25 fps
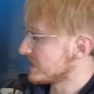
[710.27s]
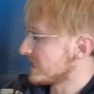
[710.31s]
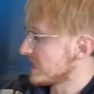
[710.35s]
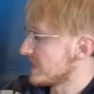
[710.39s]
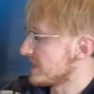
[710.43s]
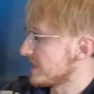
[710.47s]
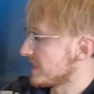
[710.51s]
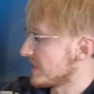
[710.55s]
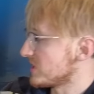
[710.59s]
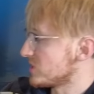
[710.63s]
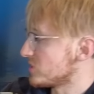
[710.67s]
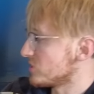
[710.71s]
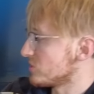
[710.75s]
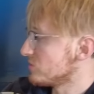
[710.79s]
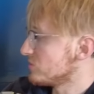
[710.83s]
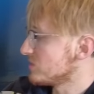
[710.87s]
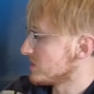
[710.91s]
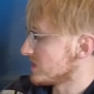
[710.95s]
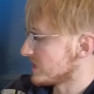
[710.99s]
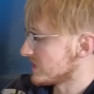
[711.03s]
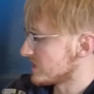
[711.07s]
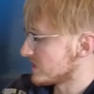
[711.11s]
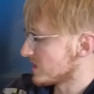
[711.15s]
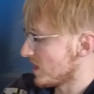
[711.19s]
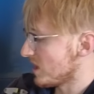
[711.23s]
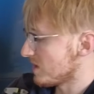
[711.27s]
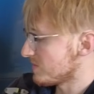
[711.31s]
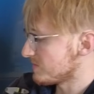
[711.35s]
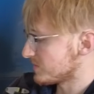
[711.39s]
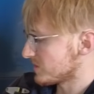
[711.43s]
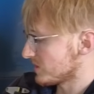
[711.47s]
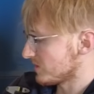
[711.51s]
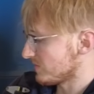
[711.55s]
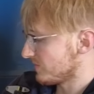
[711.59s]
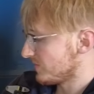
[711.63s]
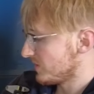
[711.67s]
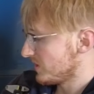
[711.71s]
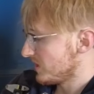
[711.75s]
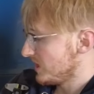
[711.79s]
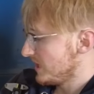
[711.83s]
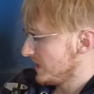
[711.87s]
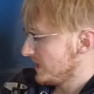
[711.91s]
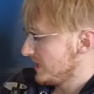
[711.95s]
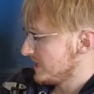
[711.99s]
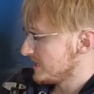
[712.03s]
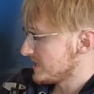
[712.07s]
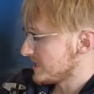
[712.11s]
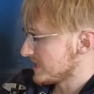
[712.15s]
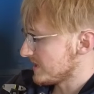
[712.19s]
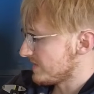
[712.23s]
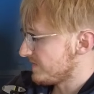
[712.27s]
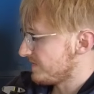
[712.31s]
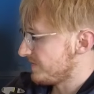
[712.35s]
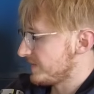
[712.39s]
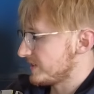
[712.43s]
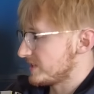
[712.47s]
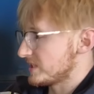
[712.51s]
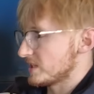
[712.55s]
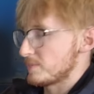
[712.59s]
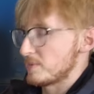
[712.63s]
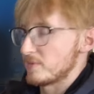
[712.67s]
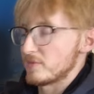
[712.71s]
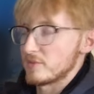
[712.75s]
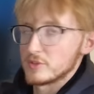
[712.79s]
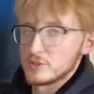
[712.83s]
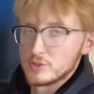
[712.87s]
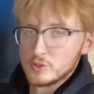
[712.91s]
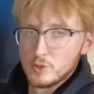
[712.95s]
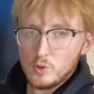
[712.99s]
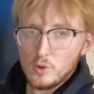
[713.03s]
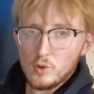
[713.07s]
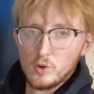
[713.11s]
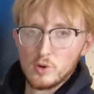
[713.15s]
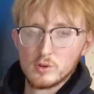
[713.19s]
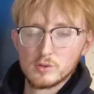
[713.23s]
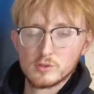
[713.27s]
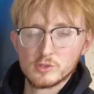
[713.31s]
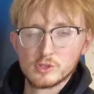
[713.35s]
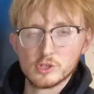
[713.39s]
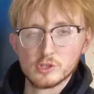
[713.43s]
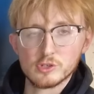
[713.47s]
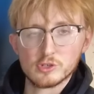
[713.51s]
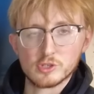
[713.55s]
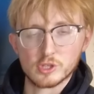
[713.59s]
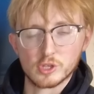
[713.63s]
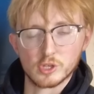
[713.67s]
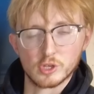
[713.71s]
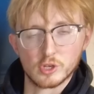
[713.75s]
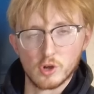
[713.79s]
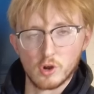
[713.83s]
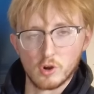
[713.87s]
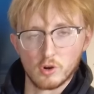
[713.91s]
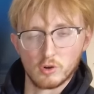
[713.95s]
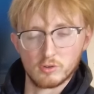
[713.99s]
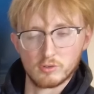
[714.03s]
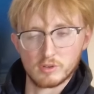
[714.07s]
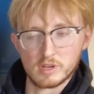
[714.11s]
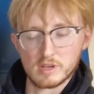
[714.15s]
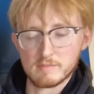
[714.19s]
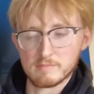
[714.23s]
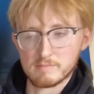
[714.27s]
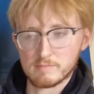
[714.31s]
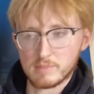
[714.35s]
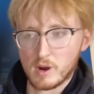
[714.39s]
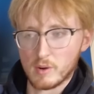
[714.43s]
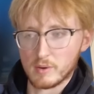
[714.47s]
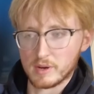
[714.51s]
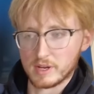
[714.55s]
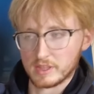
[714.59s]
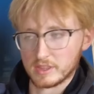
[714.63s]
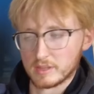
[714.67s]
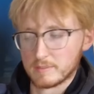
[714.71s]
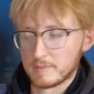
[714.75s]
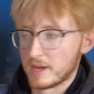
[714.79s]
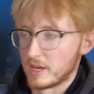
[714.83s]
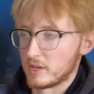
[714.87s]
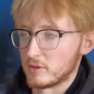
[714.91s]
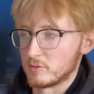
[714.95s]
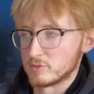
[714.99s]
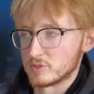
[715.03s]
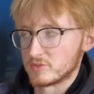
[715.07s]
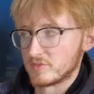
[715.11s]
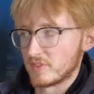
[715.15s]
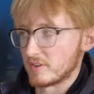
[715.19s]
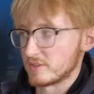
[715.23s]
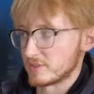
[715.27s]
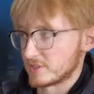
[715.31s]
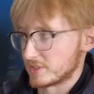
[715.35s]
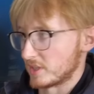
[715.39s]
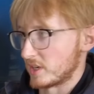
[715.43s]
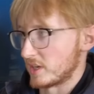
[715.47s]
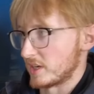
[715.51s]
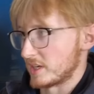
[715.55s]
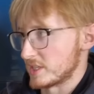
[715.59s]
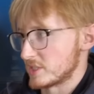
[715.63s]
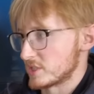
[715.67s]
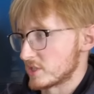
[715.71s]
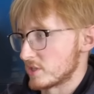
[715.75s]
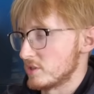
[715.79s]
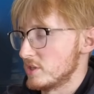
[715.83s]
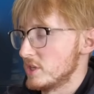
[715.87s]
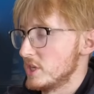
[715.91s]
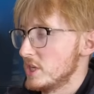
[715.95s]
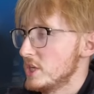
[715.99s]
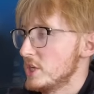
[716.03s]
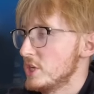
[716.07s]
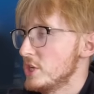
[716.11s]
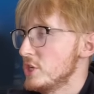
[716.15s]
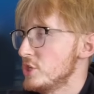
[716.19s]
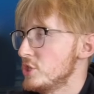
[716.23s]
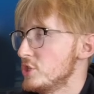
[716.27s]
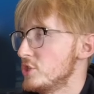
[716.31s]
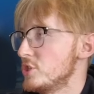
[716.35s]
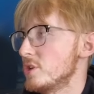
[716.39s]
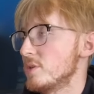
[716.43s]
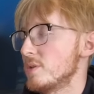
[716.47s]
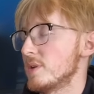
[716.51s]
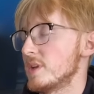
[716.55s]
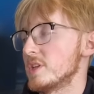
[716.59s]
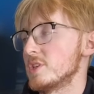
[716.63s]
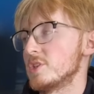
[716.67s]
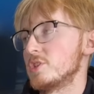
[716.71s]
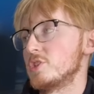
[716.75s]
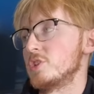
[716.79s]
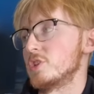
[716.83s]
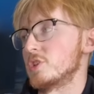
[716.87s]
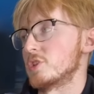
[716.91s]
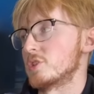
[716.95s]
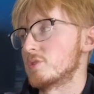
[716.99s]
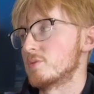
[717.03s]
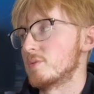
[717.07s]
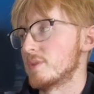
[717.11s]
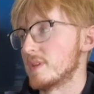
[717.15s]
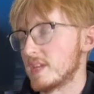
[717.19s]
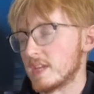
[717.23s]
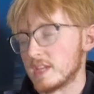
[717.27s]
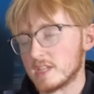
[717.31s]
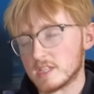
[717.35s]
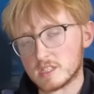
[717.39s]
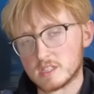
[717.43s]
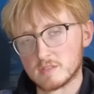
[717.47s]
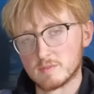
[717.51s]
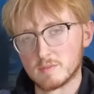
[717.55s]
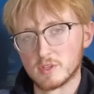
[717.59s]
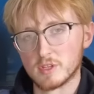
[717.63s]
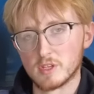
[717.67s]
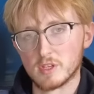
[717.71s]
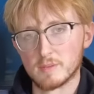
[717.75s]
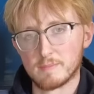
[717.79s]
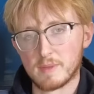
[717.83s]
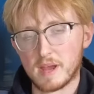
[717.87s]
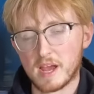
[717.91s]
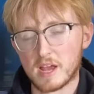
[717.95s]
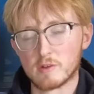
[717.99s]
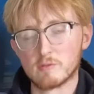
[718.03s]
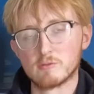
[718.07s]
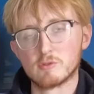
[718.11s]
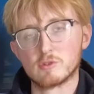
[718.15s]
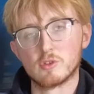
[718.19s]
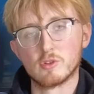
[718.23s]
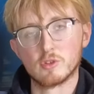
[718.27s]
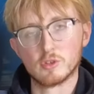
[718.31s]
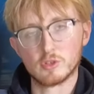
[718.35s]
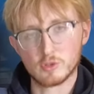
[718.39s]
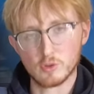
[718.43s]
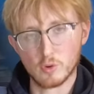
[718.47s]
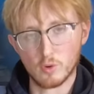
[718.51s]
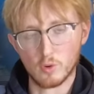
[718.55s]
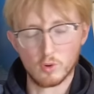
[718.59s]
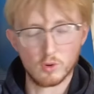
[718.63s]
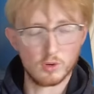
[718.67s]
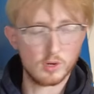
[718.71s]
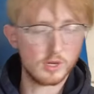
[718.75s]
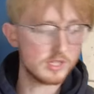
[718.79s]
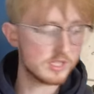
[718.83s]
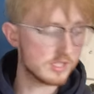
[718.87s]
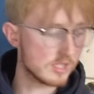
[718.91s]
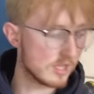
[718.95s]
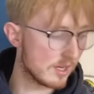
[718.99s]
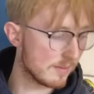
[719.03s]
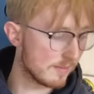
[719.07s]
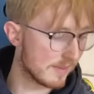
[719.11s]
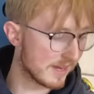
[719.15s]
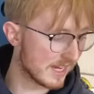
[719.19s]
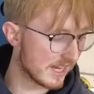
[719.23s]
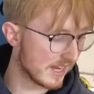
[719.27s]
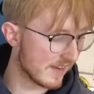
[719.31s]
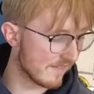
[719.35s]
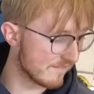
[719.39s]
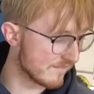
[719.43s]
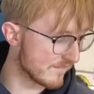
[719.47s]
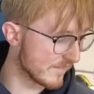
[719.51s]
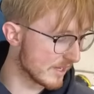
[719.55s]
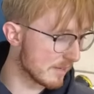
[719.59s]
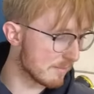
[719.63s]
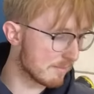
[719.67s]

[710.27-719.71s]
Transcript: teething issues in terms of the fit up of the door due to the concrete bowing the panels very slightly. So, Stuart is just tweaking some of the panels on the door to make it fit